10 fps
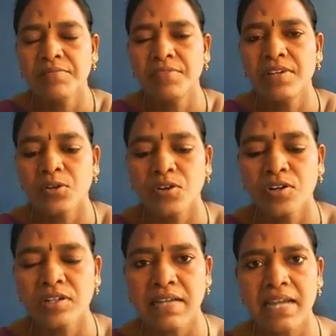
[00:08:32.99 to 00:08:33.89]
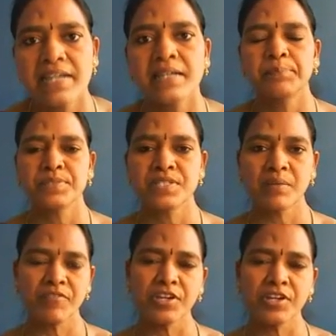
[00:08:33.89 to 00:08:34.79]
We are all tied up
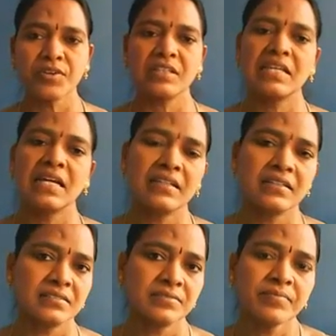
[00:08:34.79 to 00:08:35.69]
somewhere or the other.